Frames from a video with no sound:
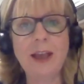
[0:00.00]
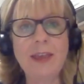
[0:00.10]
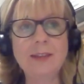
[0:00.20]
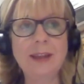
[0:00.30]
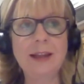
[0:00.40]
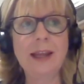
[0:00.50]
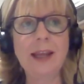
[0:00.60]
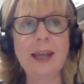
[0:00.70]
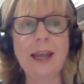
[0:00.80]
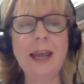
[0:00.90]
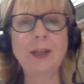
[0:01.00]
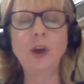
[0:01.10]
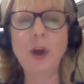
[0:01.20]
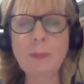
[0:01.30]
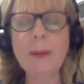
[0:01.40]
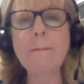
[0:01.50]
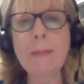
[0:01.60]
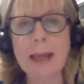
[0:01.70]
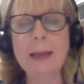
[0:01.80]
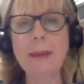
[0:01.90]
is that it could be many,